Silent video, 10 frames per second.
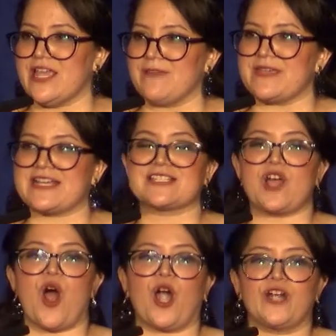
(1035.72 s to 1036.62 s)
Because
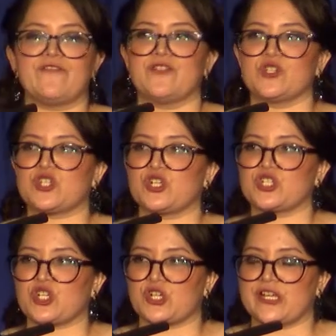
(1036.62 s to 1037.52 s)
our future
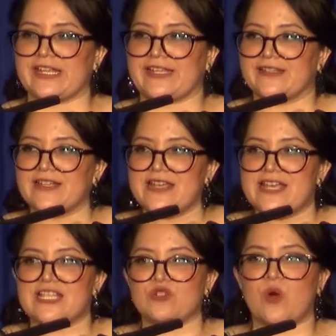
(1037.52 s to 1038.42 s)
journey
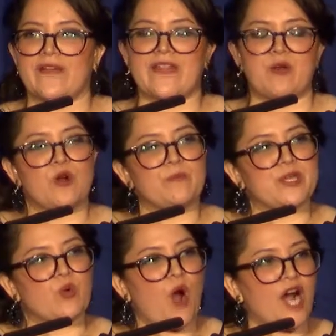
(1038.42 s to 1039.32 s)
is one that will be
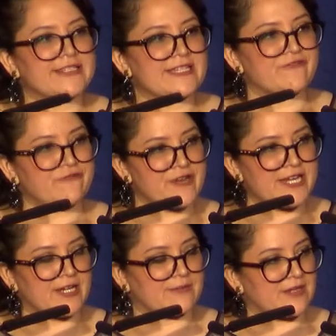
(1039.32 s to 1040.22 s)
walked in
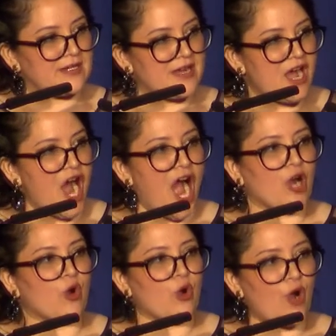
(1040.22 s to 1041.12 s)
freedom
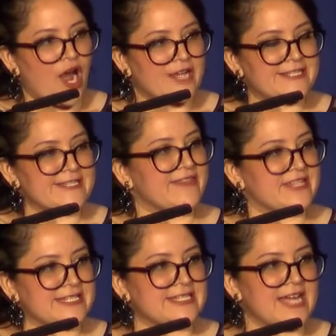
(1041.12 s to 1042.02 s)
across
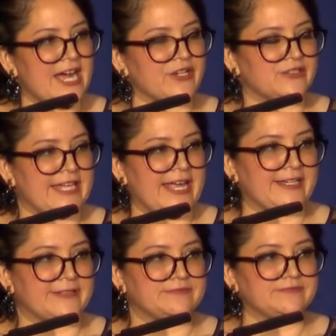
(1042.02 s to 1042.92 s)
this entire
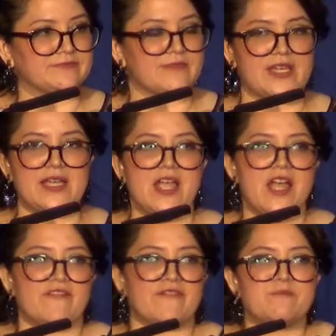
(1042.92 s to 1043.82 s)
land.
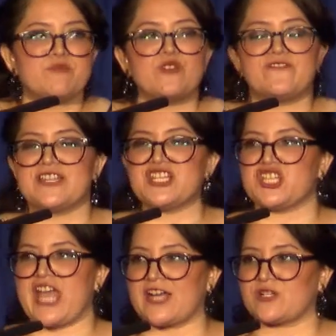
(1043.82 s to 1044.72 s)
Remove the
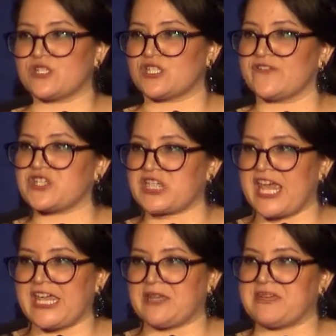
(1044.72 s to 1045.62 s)
shackles of
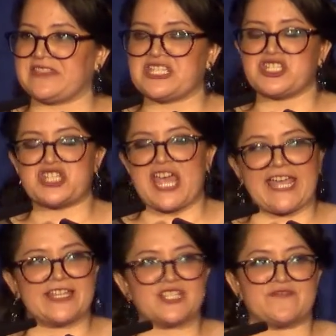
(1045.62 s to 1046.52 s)
shame and the
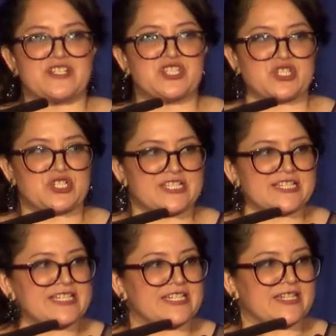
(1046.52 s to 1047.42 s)
chains of
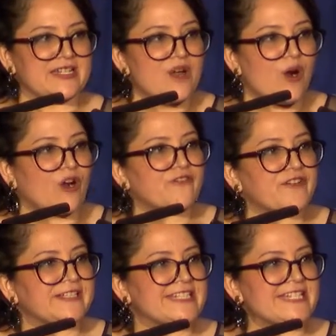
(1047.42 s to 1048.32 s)
uncertainty or
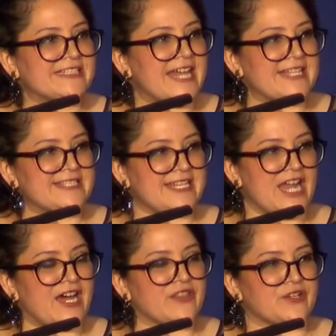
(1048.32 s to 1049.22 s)
feeling less than
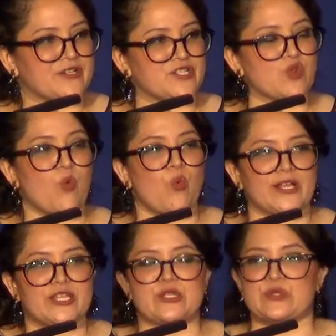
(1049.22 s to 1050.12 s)
others
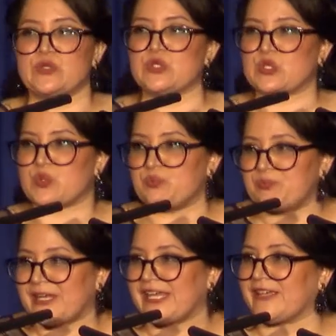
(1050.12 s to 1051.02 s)
want you to
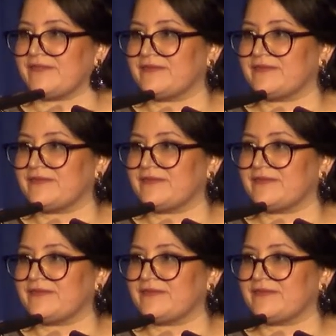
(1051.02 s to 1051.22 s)
be.